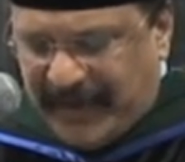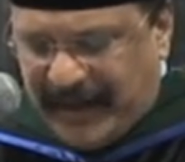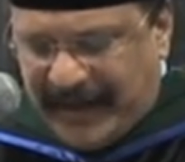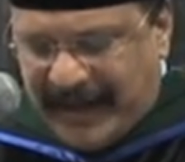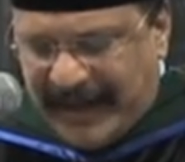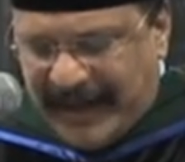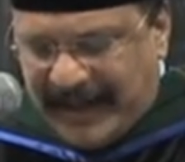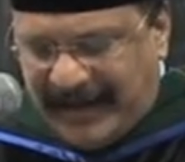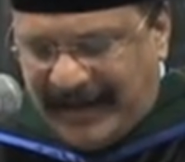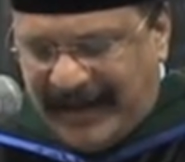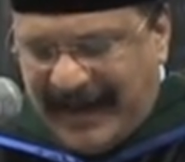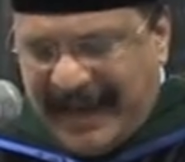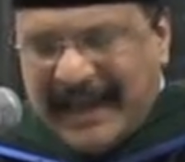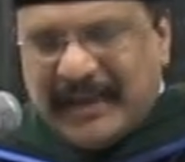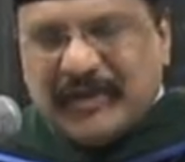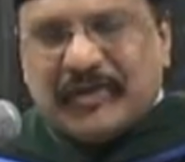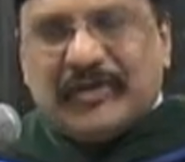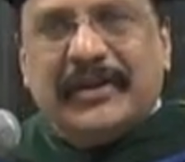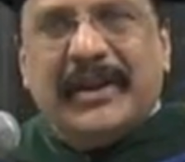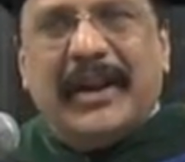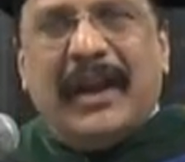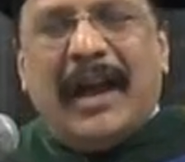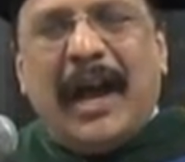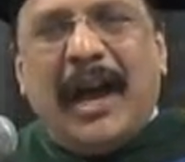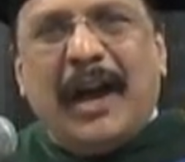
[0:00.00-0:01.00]
And then
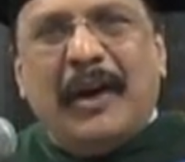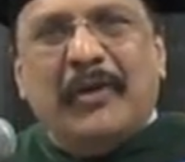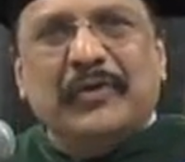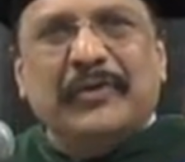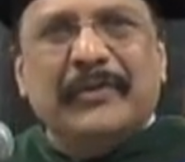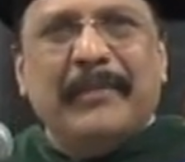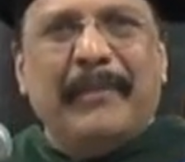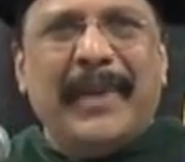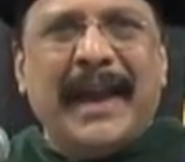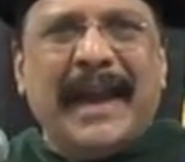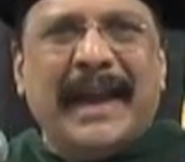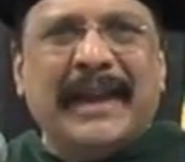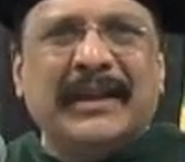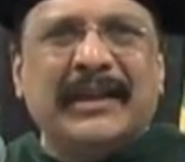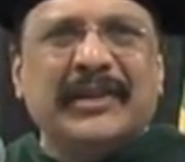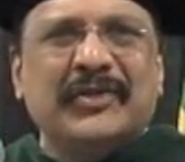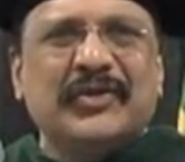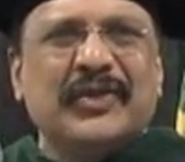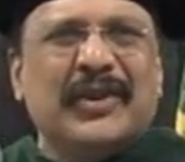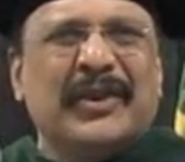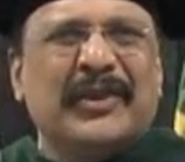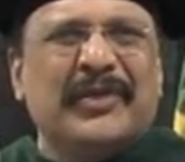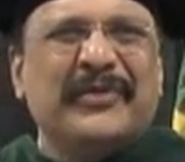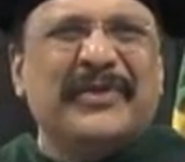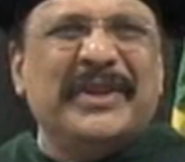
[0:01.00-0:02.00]
lastly, how to
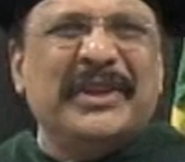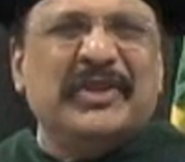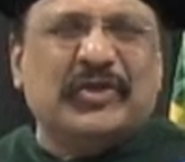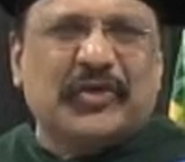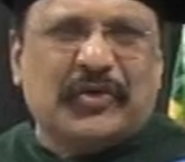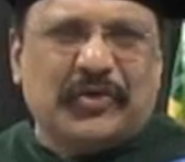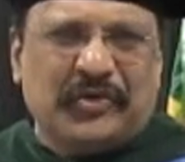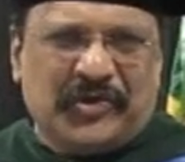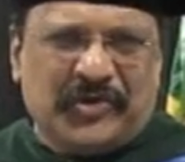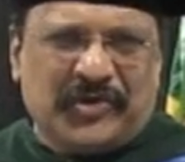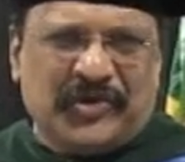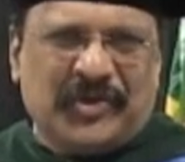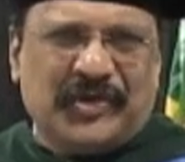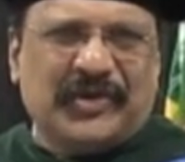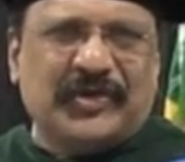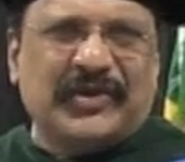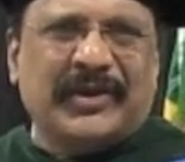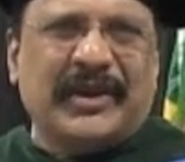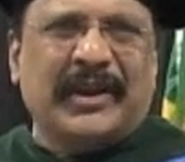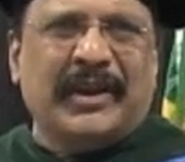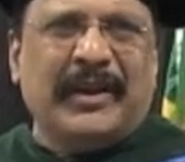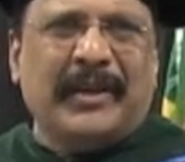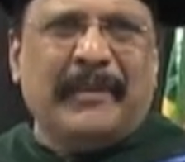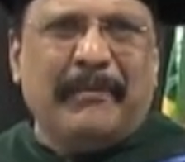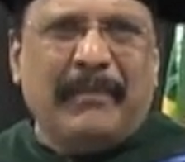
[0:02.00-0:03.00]
manage our resources
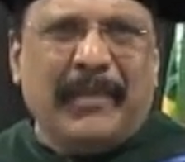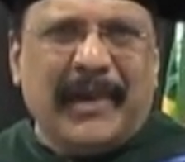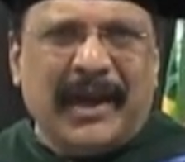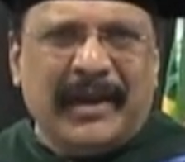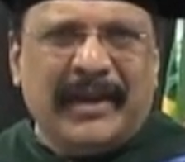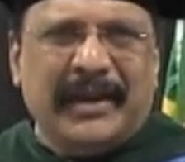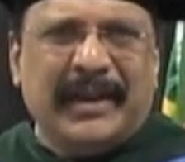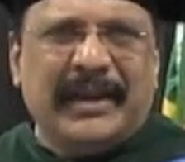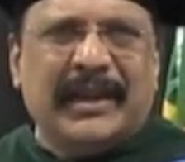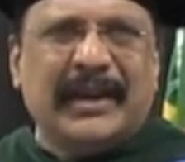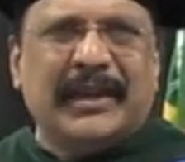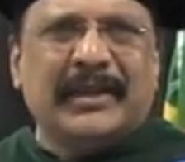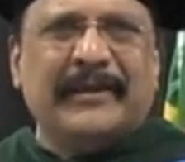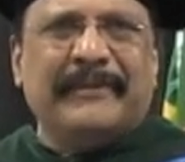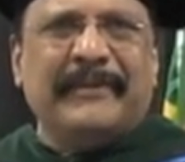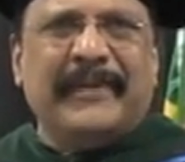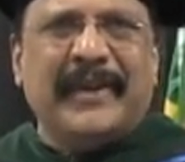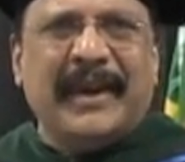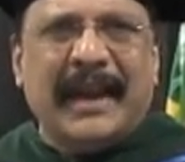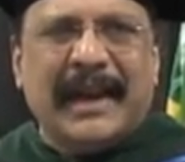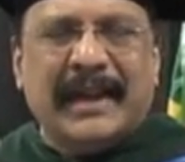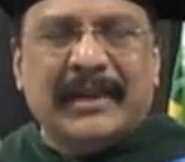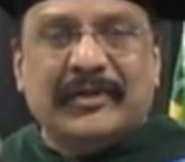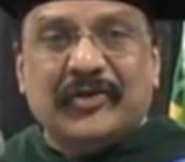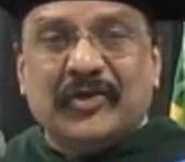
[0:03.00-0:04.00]
and our money and our
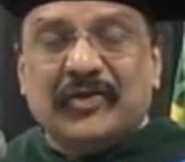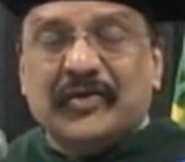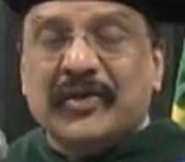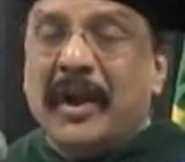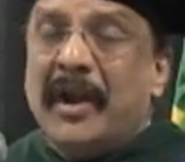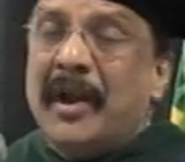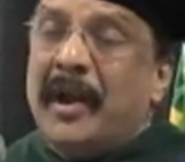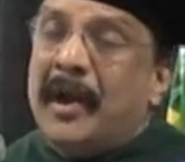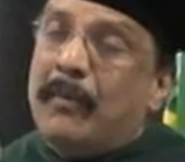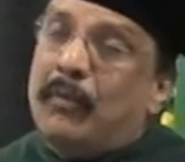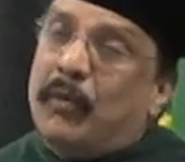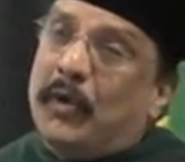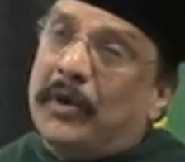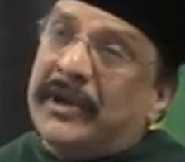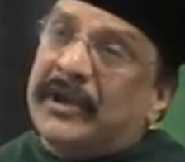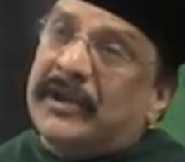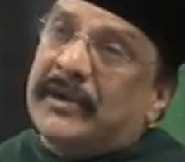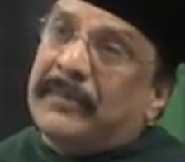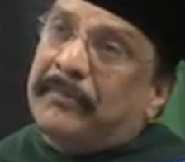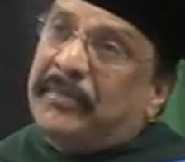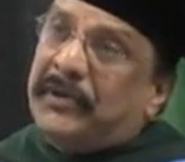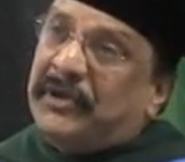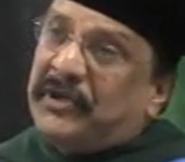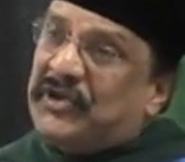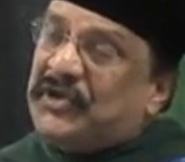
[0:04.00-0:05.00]
finances, both at
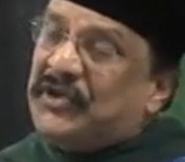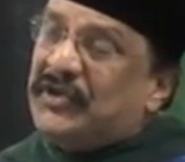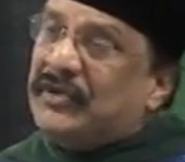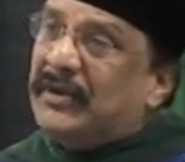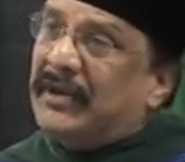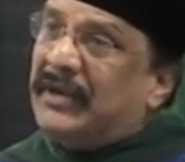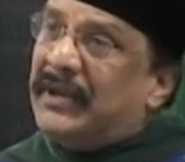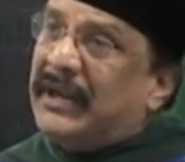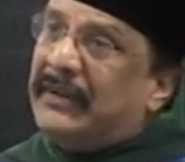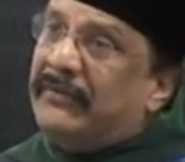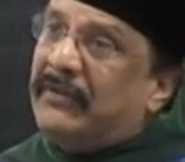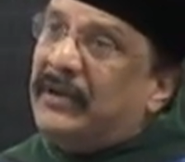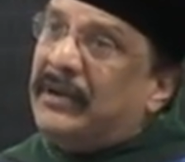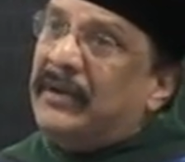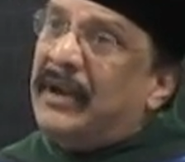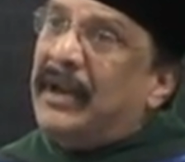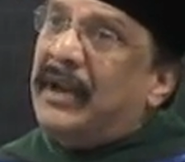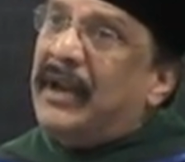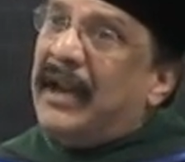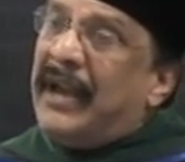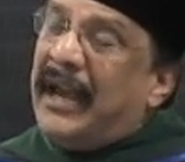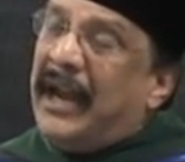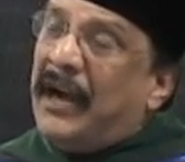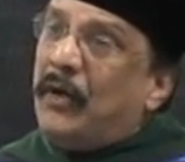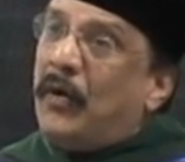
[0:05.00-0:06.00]
a personal level
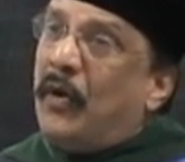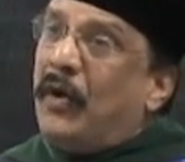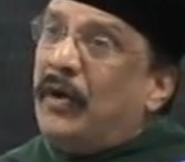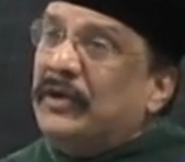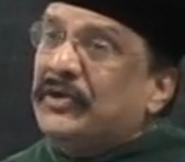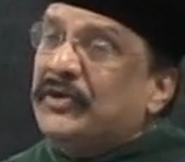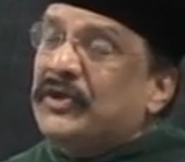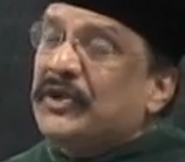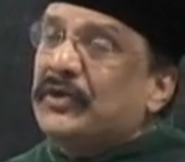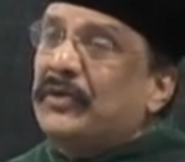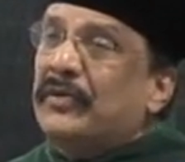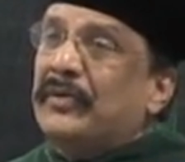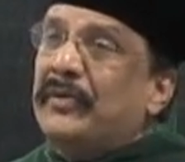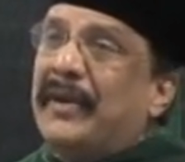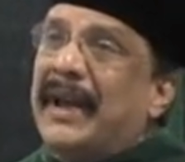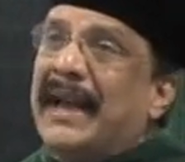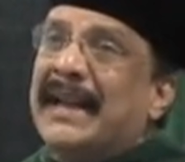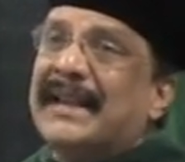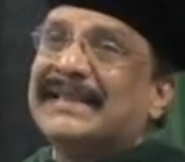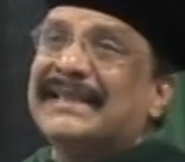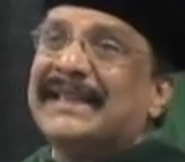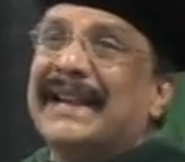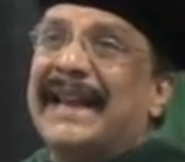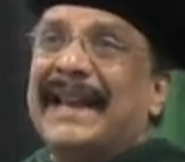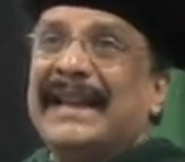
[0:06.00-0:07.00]
and also
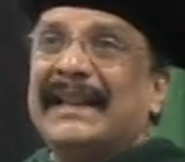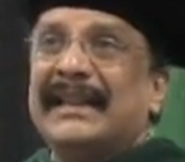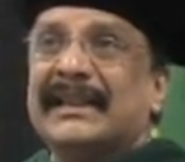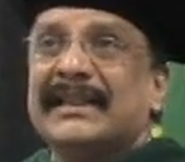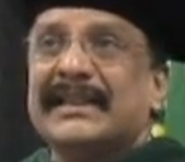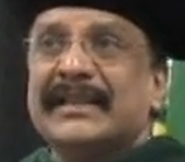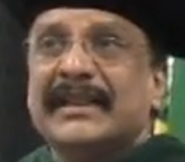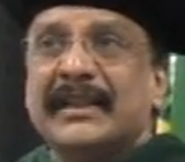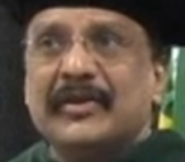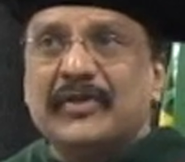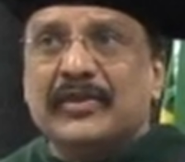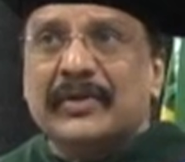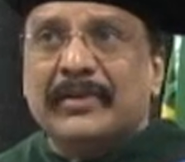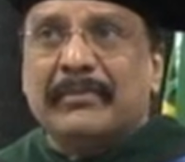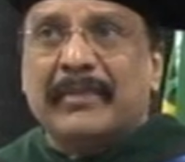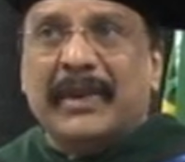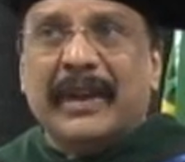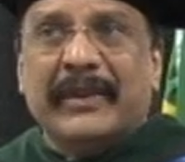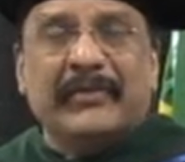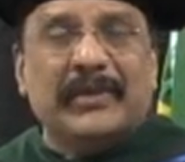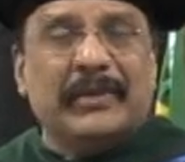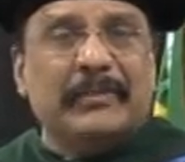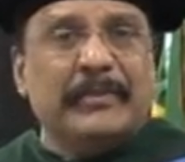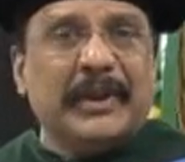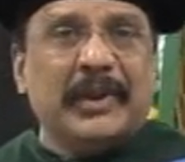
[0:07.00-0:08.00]
as a health system
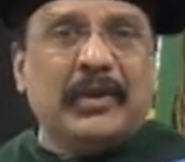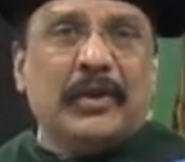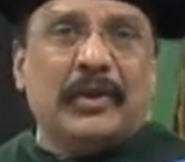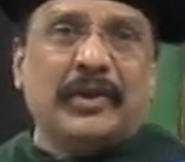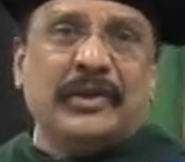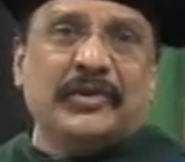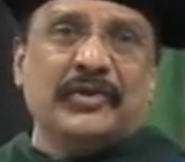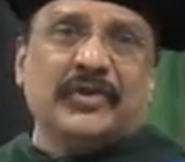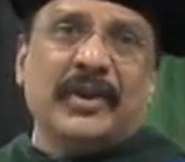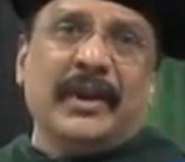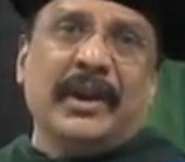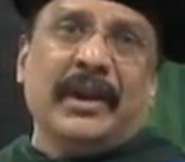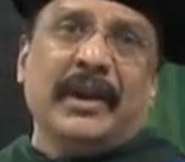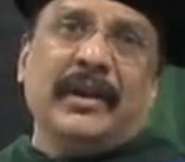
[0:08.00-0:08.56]
level, because